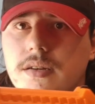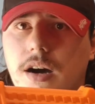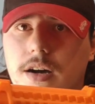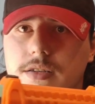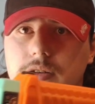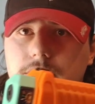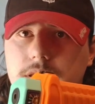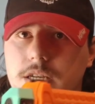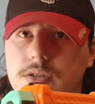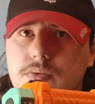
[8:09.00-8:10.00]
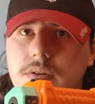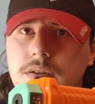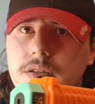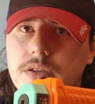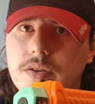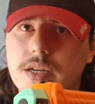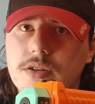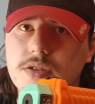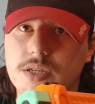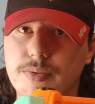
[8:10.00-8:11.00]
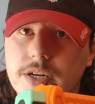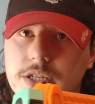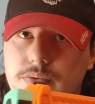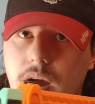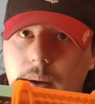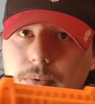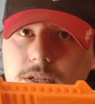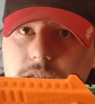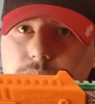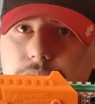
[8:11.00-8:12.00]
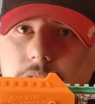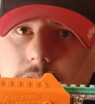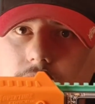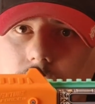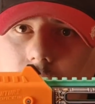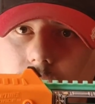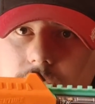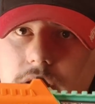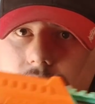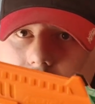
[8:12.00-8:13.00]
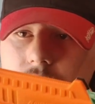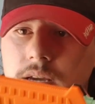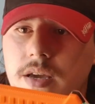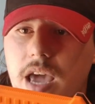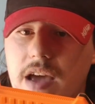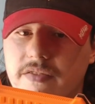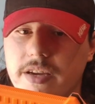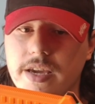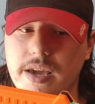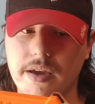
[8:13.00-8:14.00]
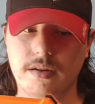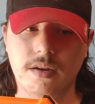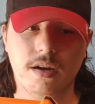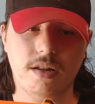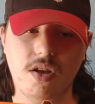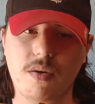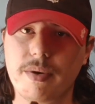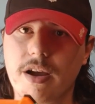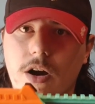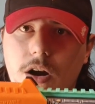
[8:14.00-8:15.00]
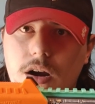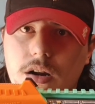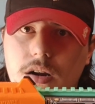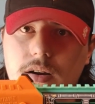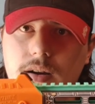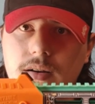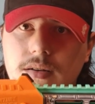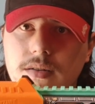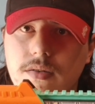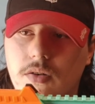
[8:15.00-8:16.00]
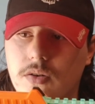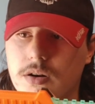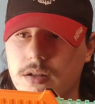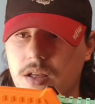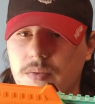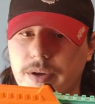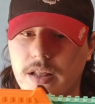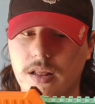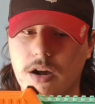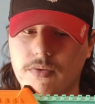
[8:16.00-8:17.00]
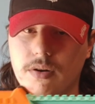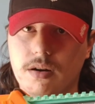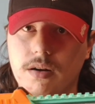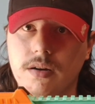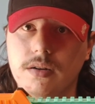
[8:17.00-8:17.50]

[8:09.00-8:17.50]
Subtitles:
also with this one, you can do a spring swap, which is pretty cool. So you can have it hit a little bit harder or a little bit lower